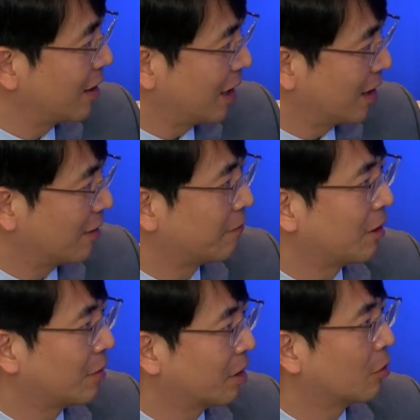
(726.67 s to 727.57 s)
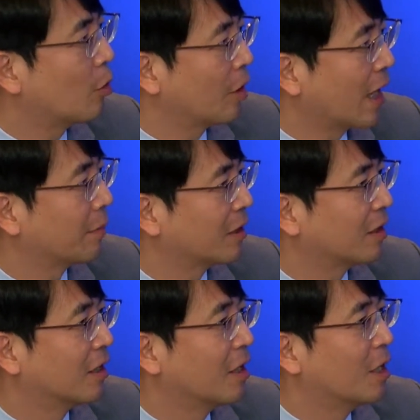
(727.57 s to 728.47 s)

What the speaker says: data from the COAPT,